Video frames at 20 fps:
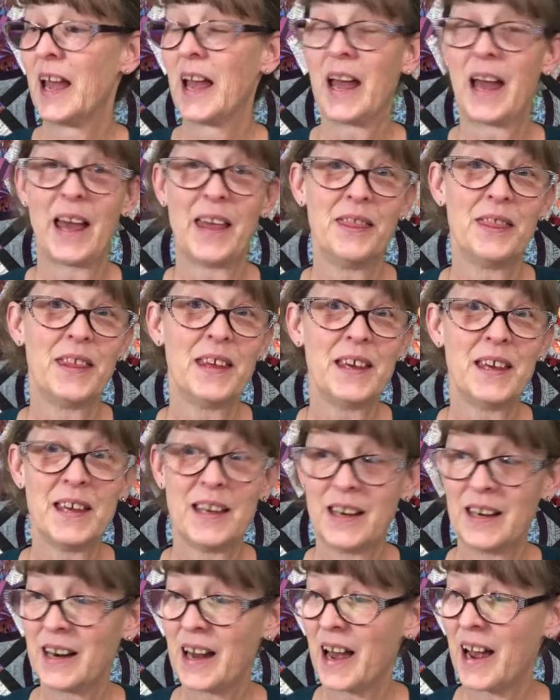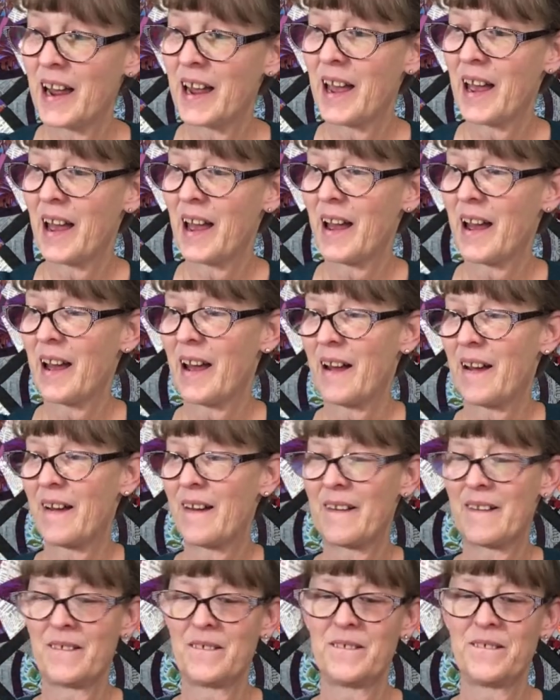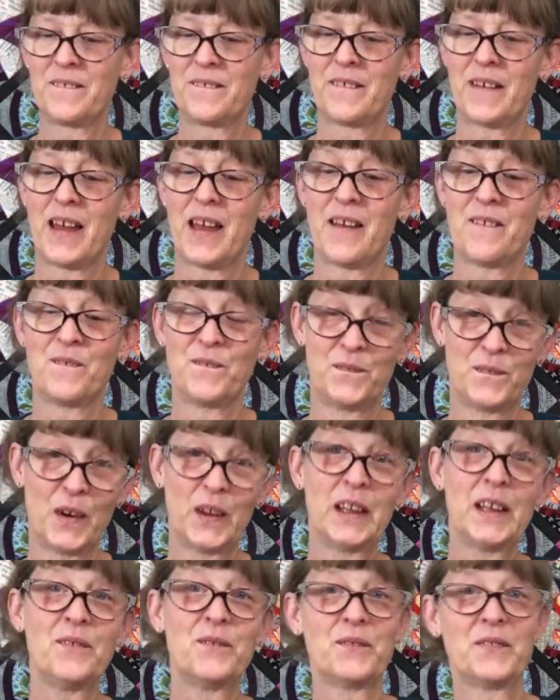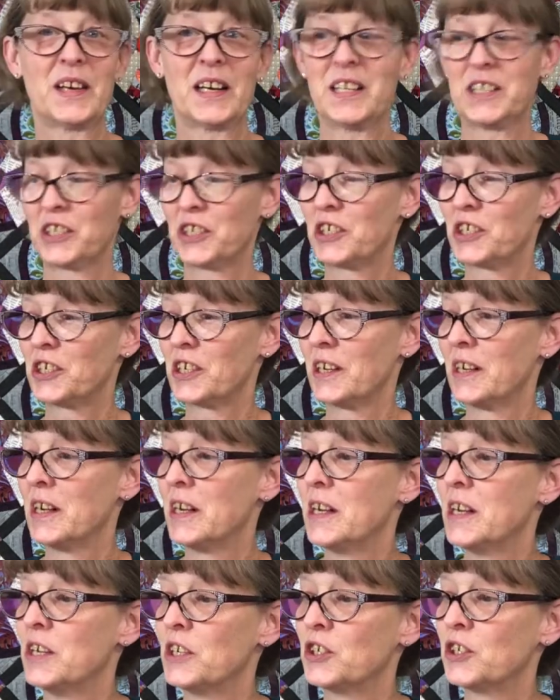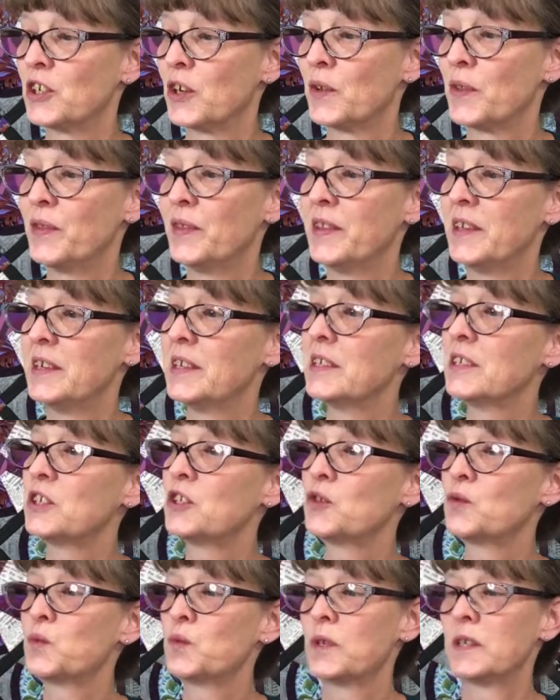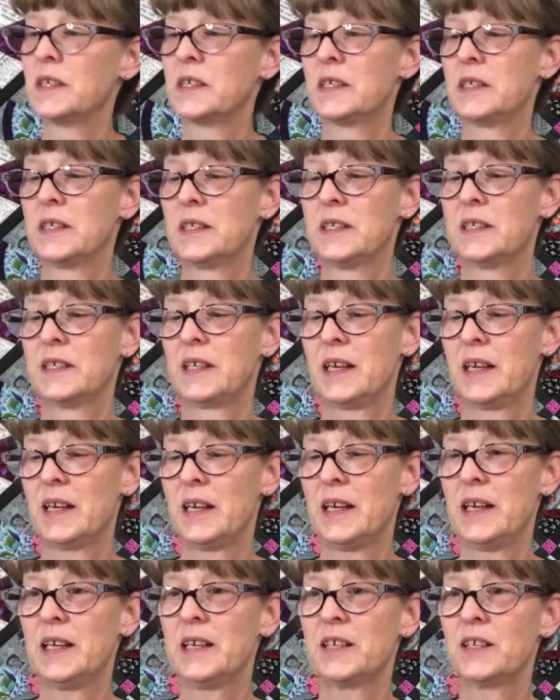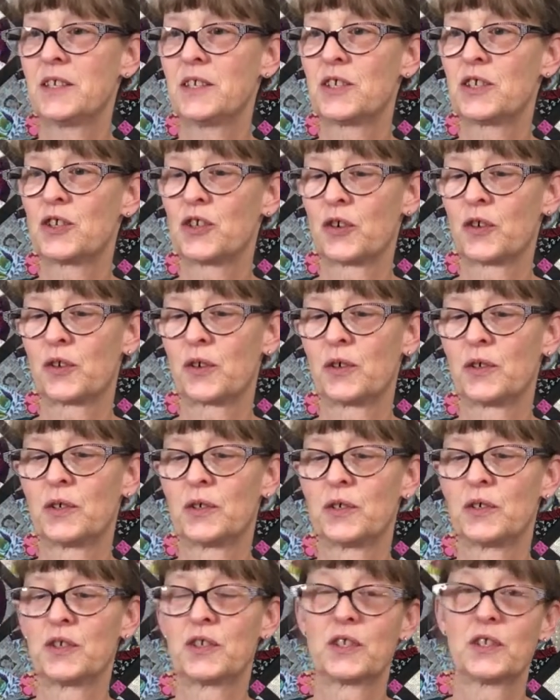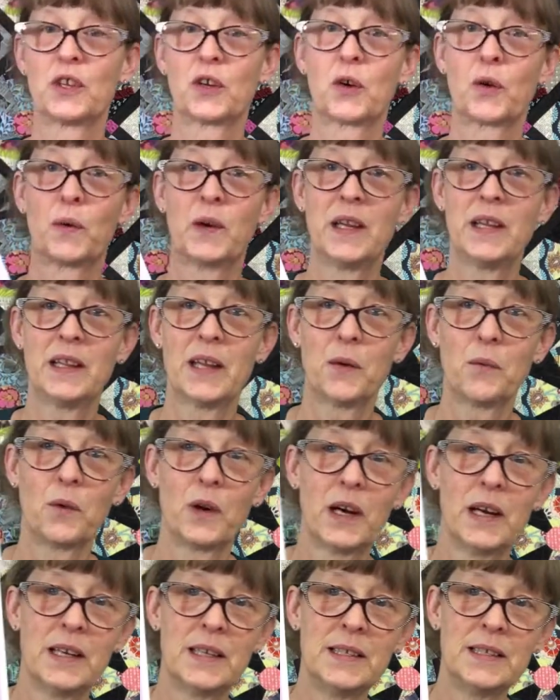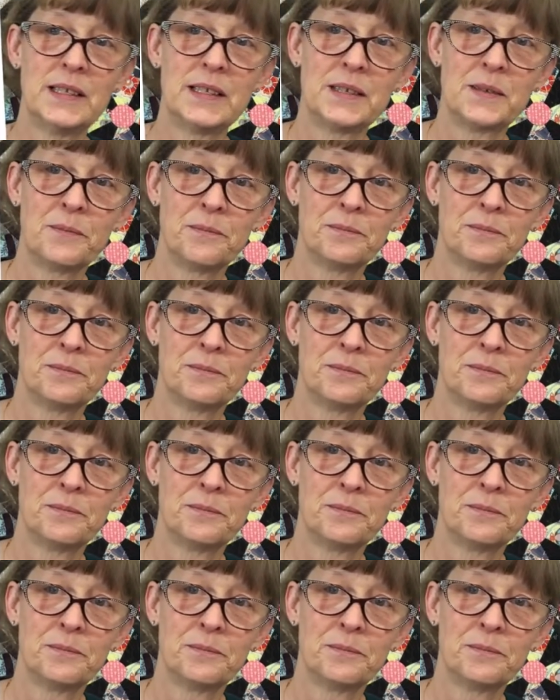And then I have a fully finish. So this was Ink Circles, The Queen That Was.